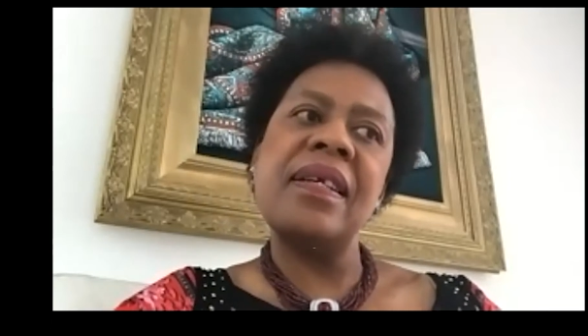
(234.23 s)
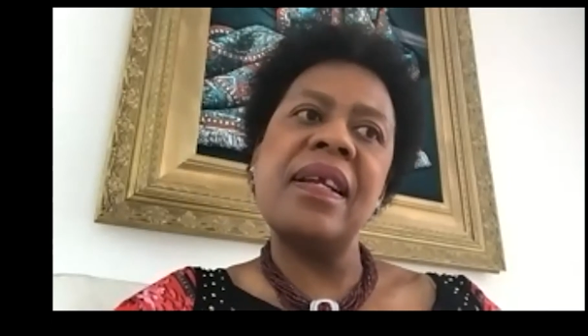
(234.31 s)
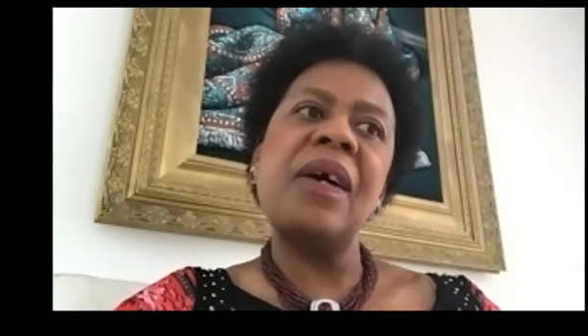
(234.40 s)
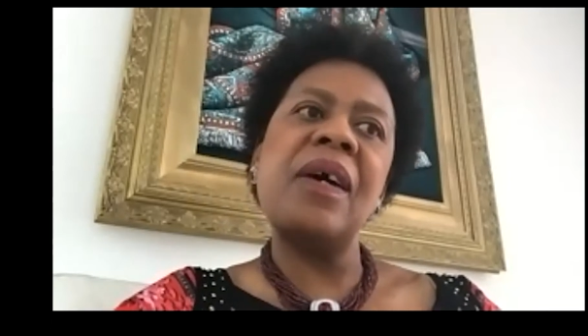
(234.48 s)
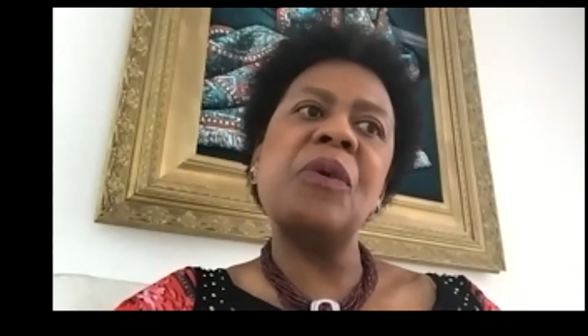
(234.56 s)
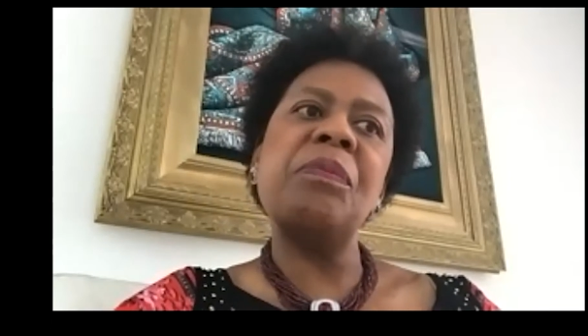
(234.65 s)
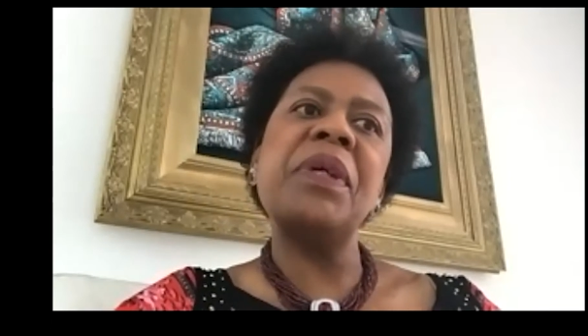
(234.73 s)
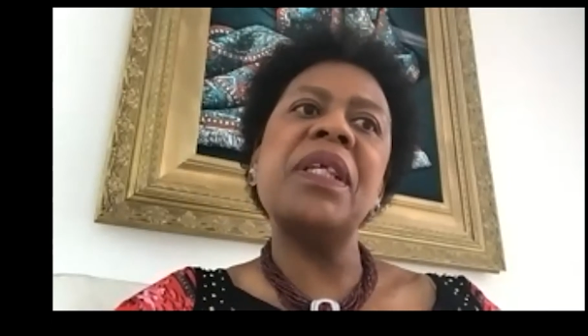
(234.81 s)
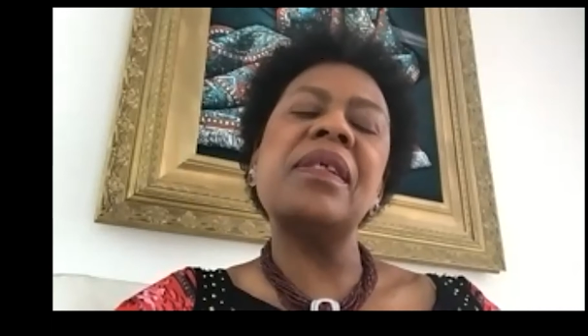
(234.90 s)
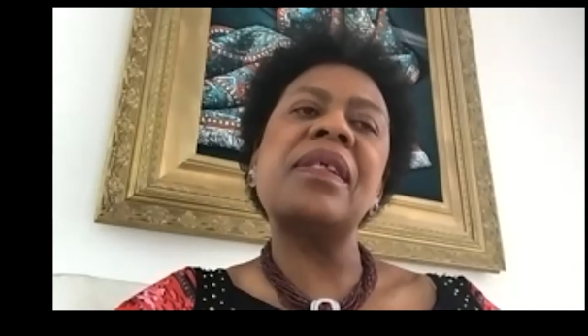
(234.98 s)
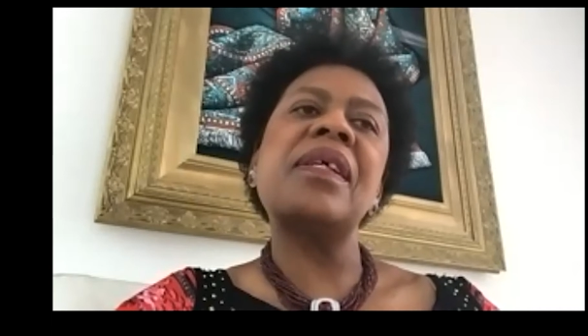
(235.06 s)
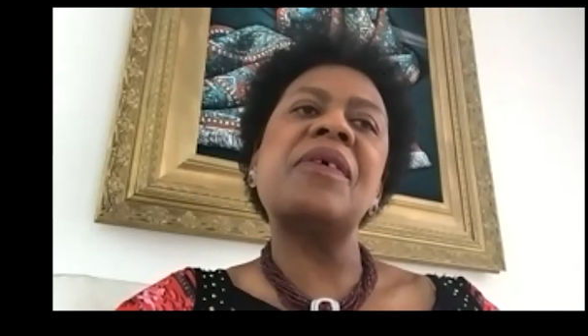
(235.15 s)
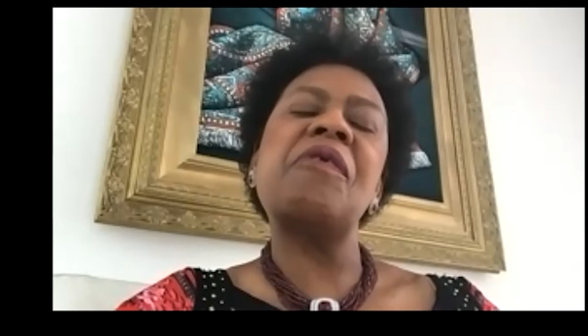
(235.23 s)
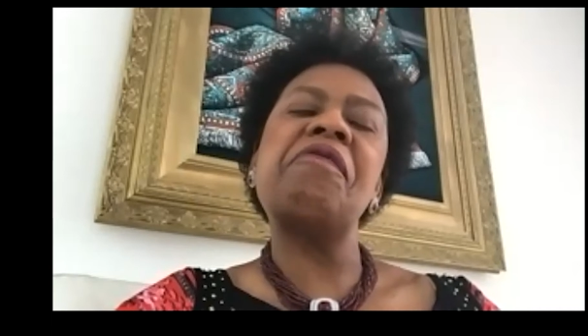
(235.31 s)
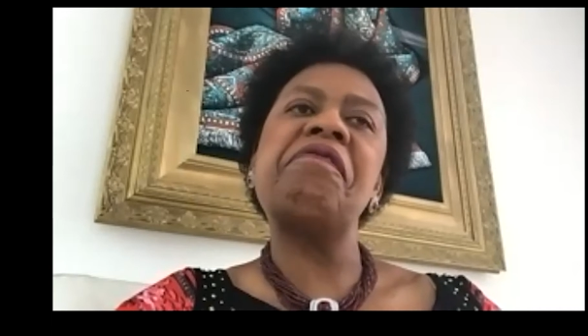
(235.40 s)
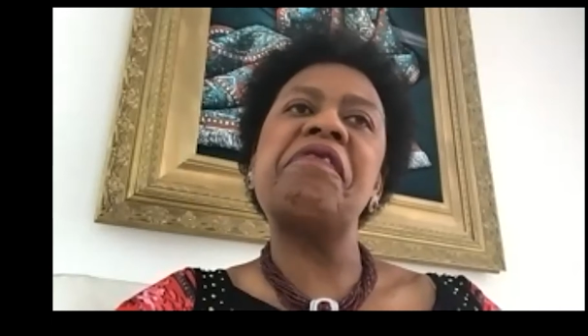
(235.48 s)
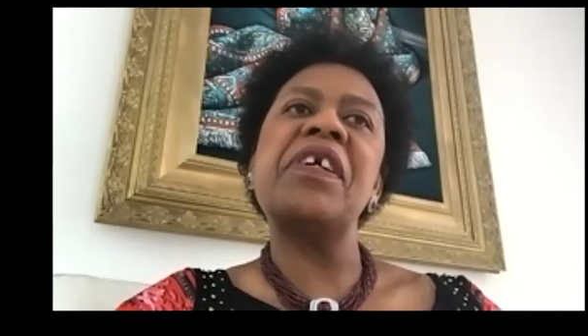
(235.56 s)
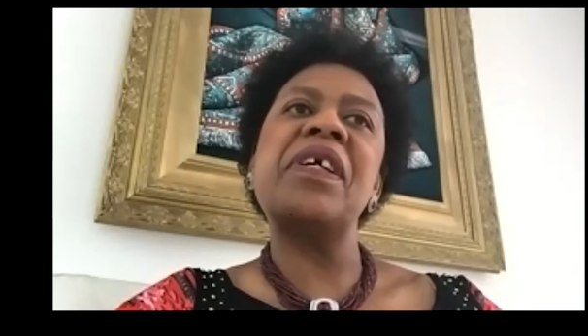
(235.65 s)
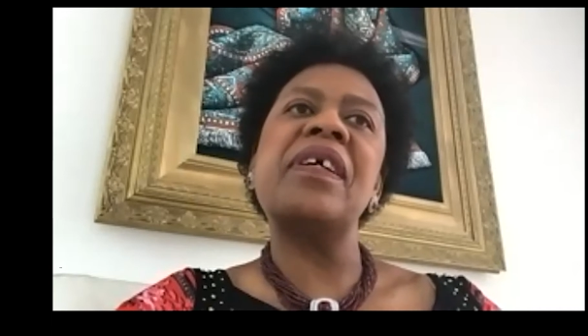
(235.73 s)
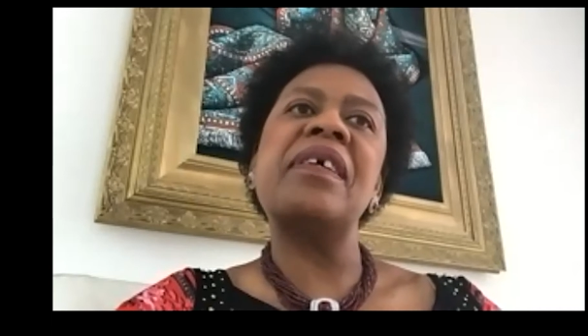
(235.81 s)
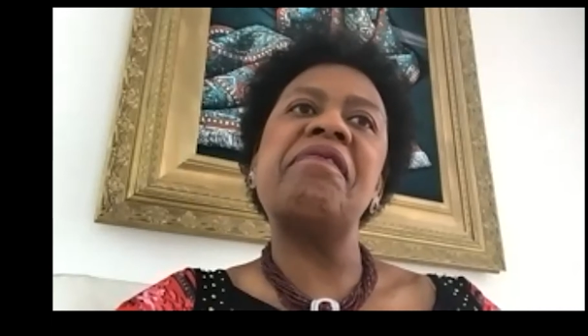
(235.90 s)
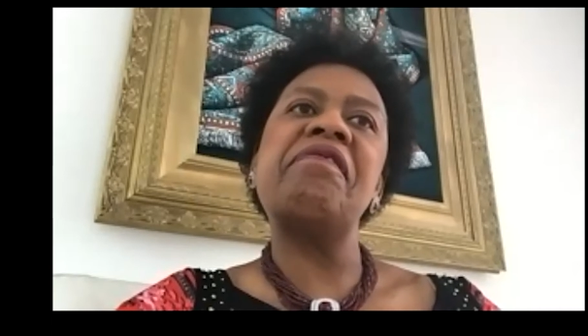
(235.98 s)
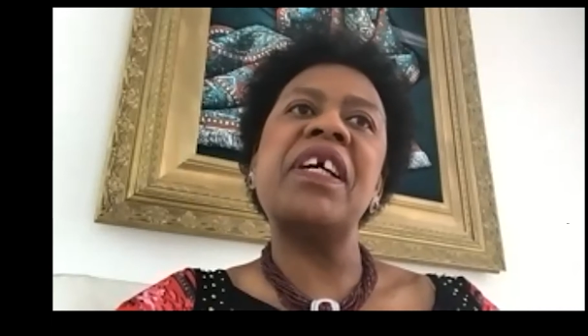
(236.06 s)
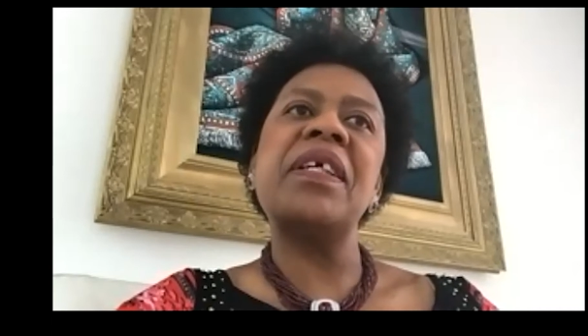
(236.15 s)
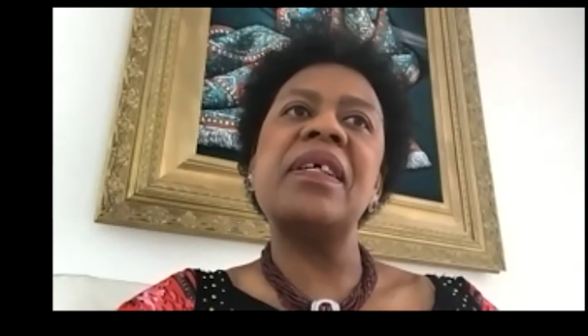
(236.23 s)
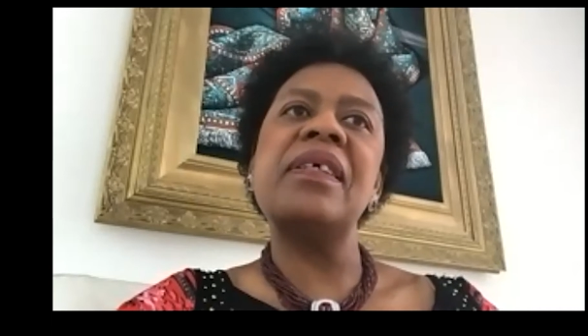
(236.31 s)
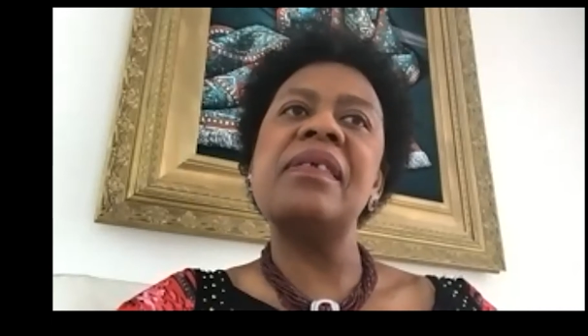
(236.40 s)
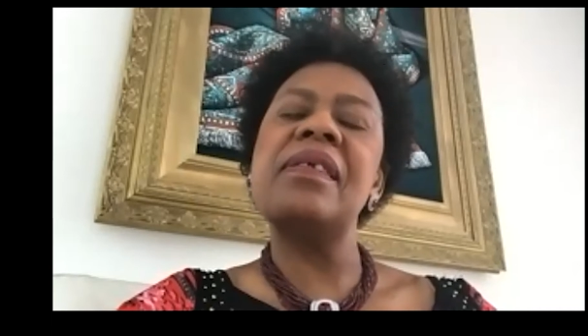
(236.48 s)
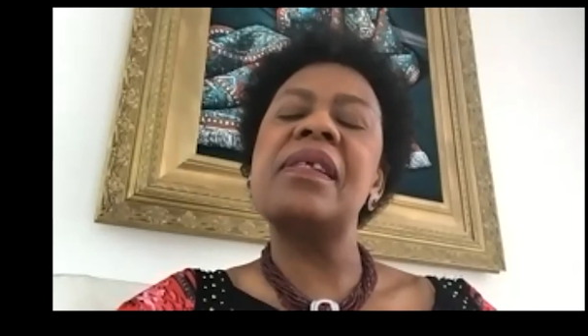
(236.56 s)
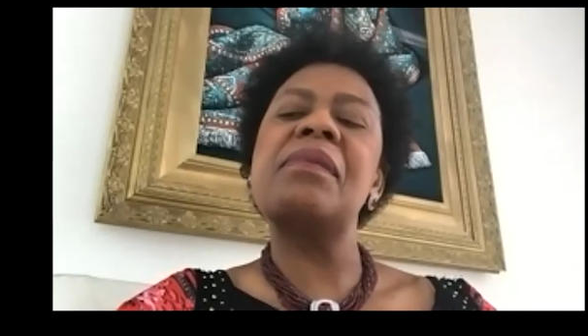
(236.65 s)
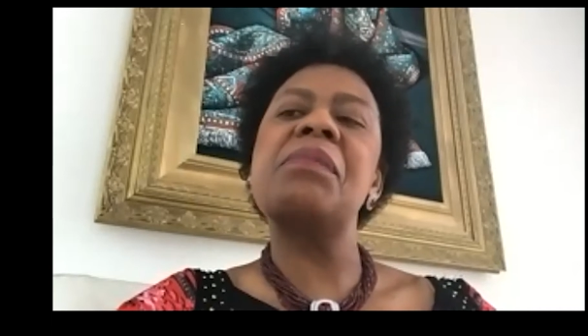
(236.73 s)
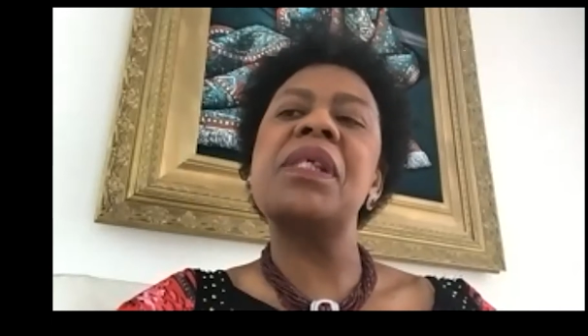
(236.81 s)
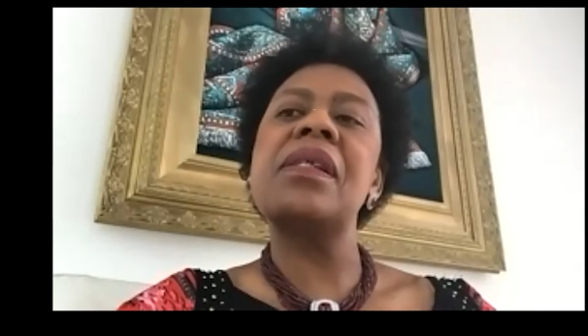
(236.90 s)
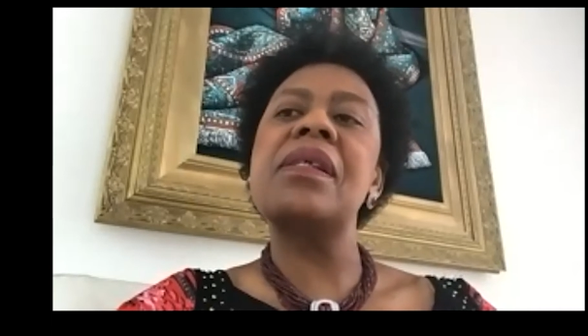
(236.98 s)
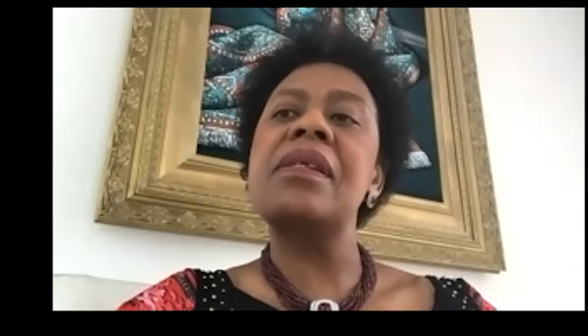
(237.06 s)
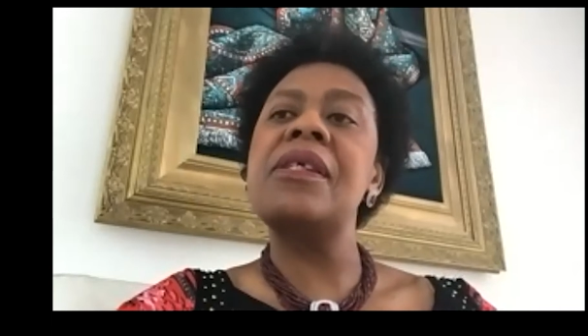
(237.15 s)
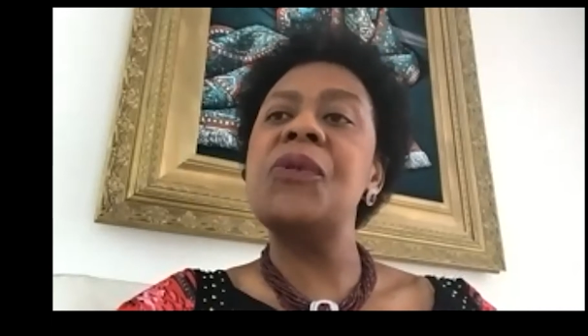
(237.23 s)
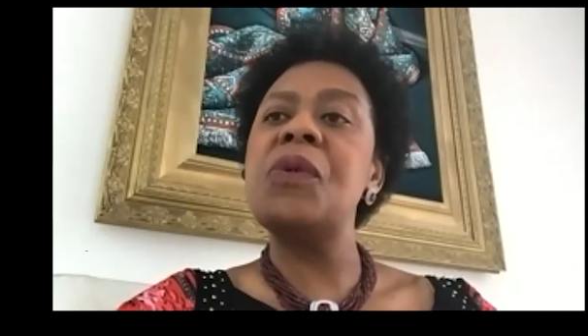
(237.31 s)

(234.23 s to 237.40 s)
now Minister of Finance, Mr.